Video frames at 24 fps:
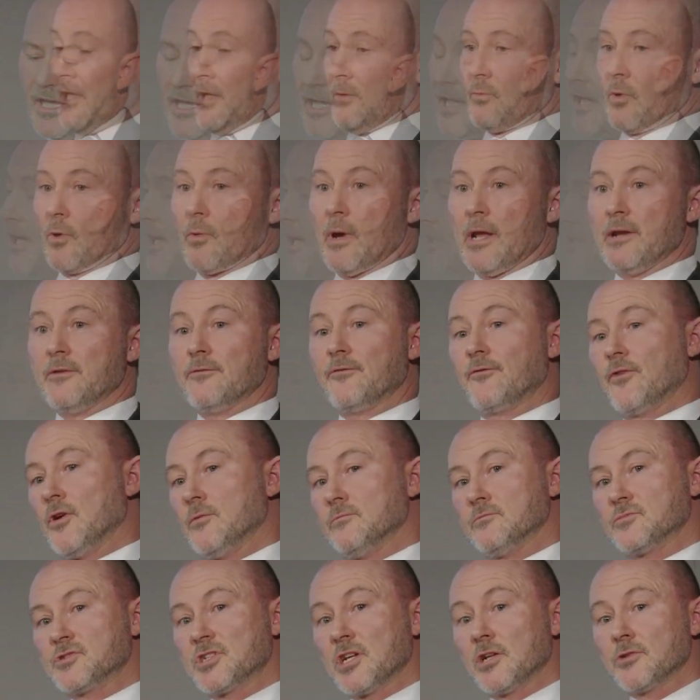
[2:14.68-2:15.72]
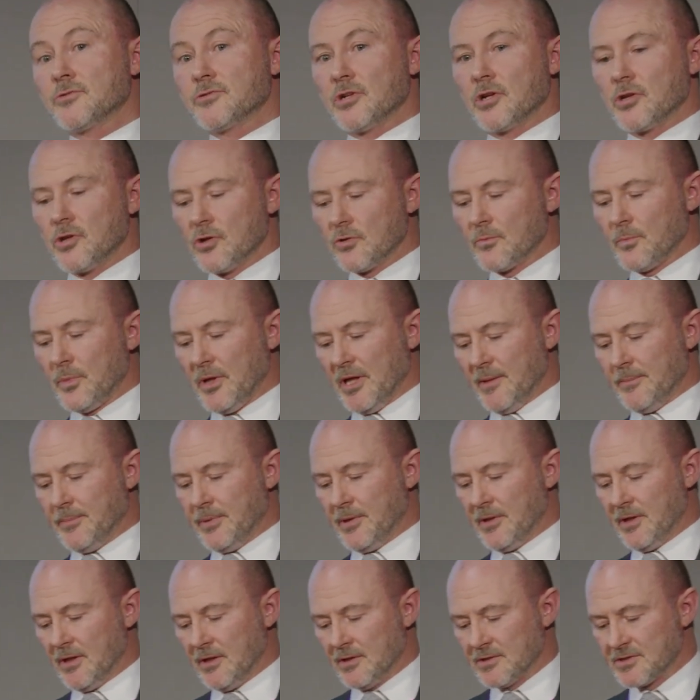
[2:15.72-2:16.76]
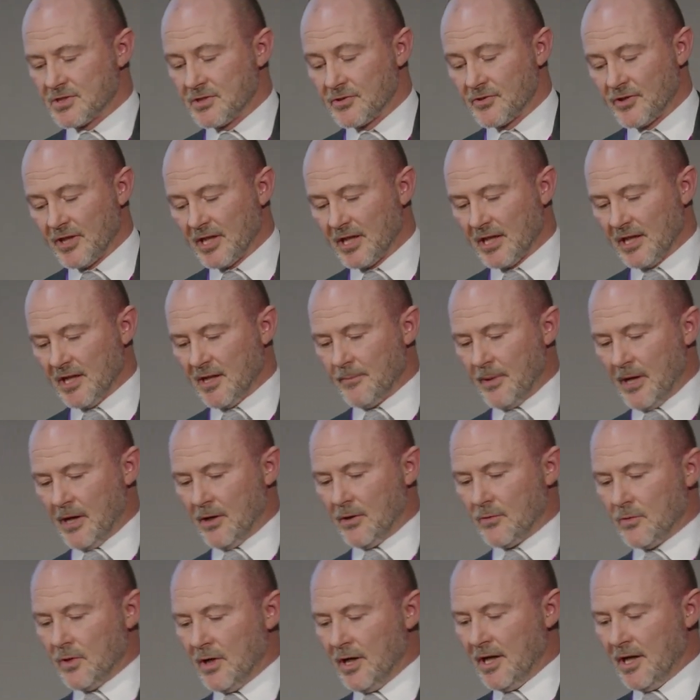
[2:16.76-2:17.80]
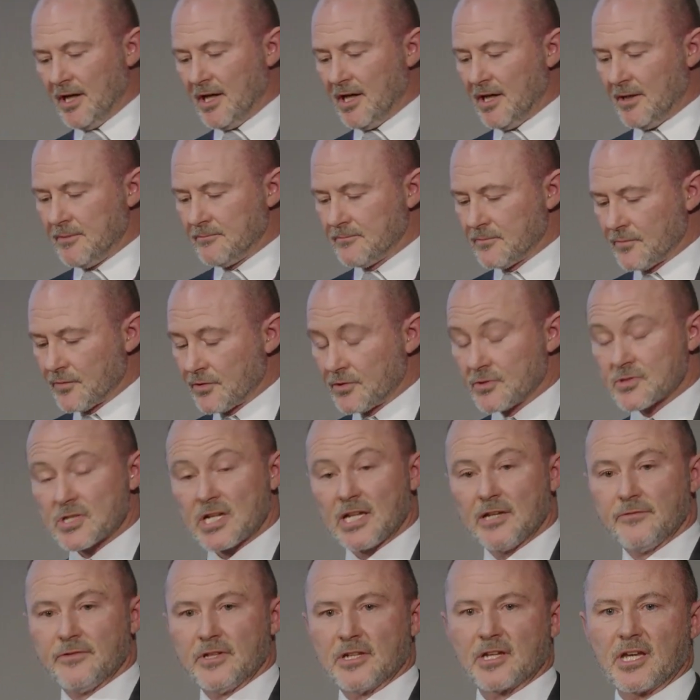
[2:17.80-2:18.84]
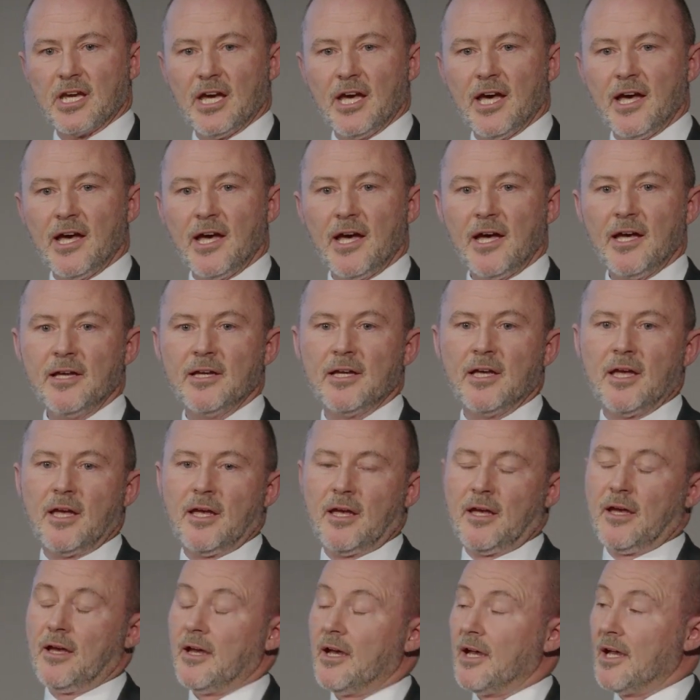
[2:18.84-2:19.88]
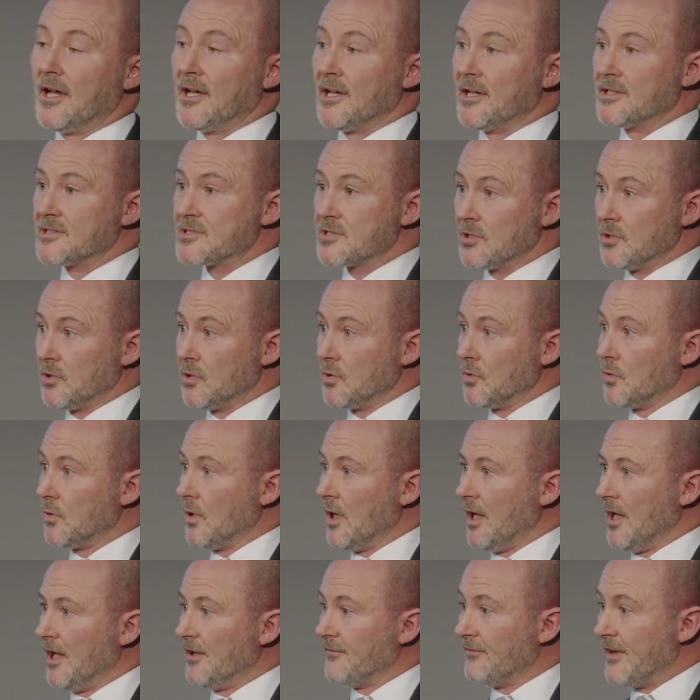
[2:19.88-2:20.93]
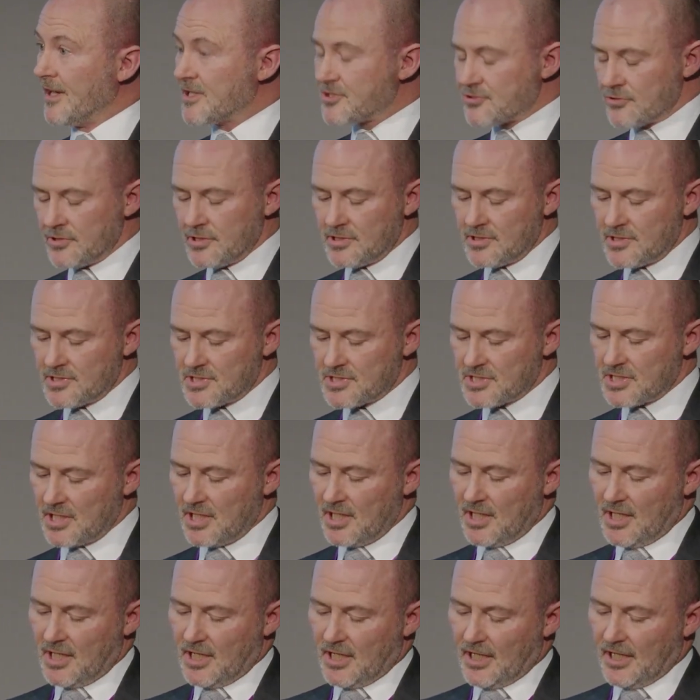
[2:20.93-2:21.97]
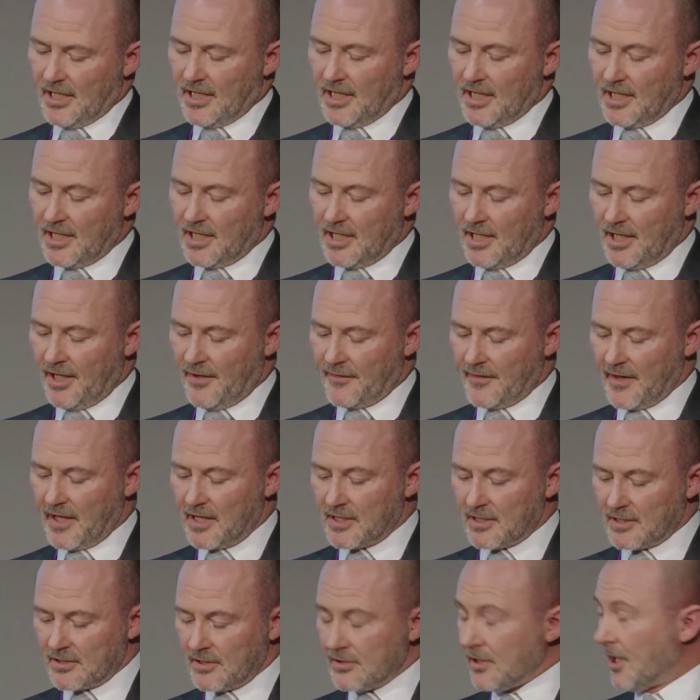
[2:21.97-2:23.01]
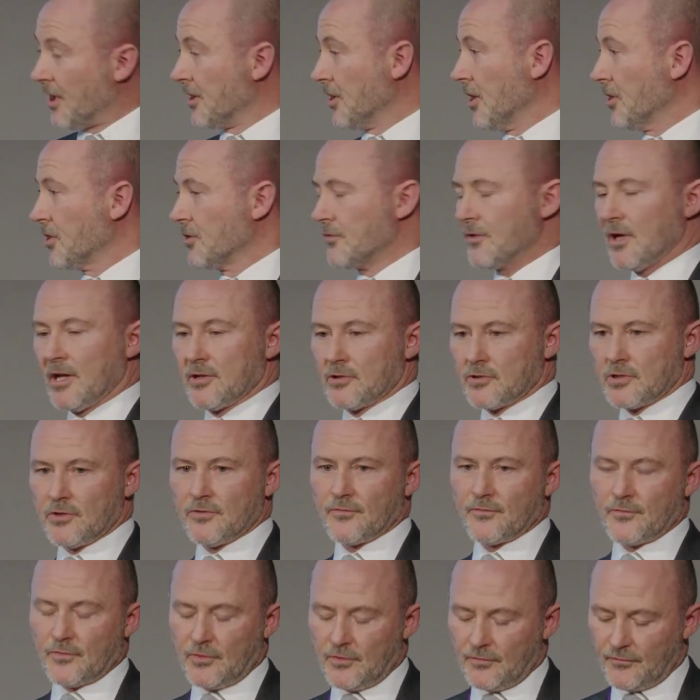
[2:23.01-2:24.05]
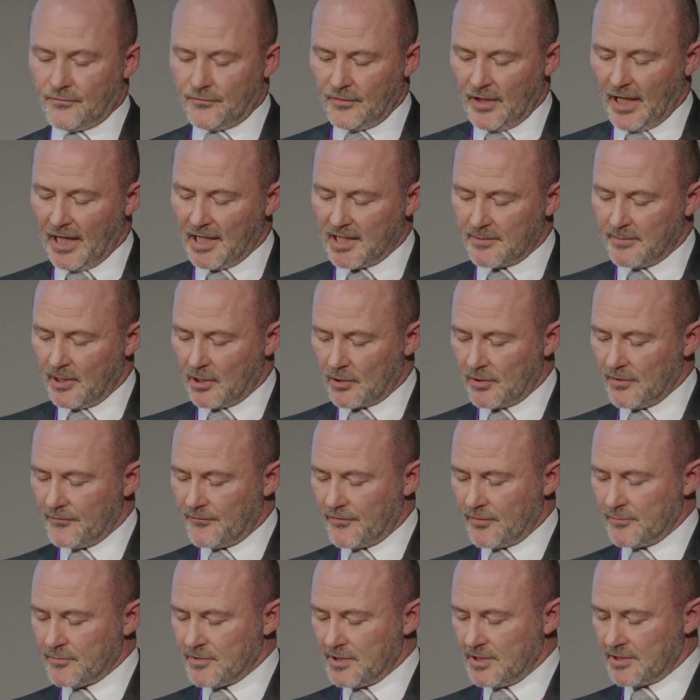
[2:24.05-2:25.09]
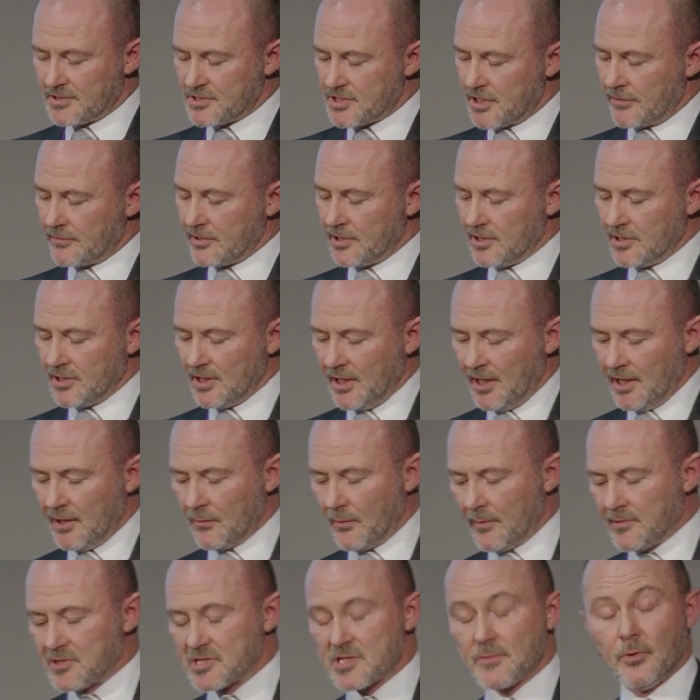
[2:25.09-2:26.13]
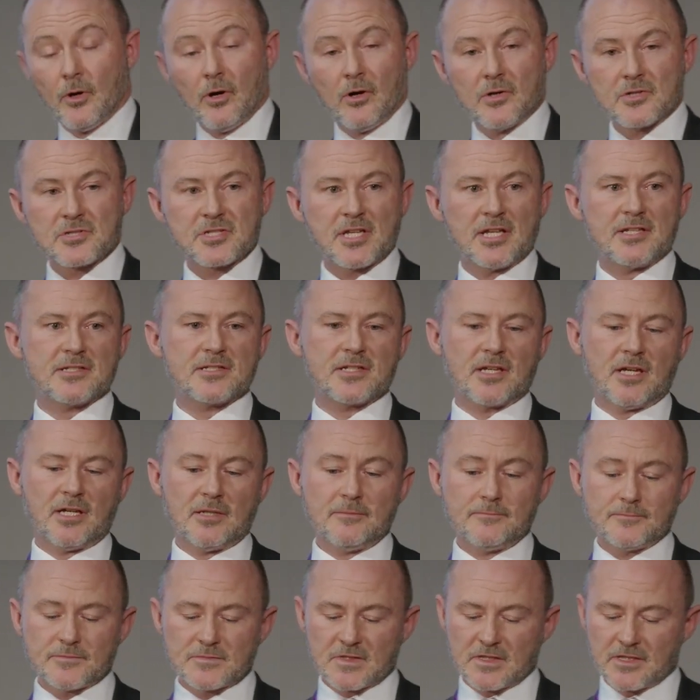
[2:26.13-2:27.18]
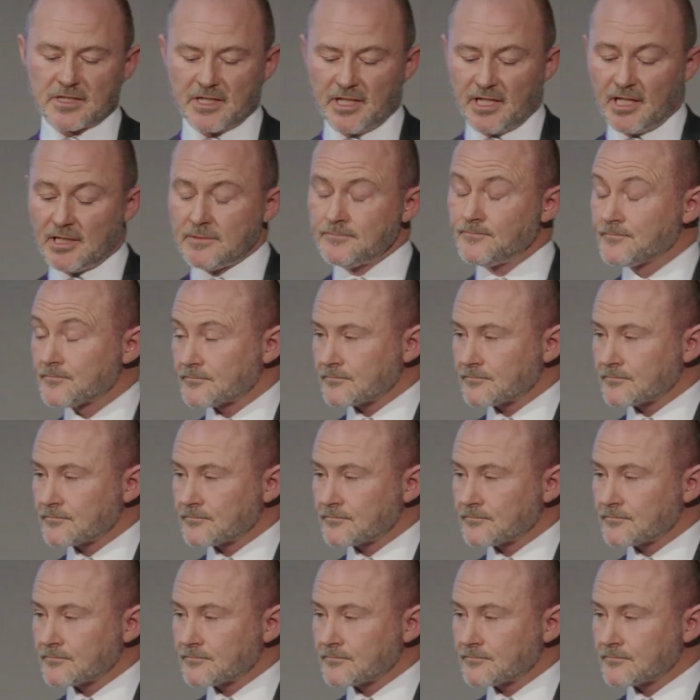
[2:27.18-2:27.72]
We went from children and young people to thinking about those leaving care, to veterans, and then I know you've heard about it from the Surrey Women's Support Centre today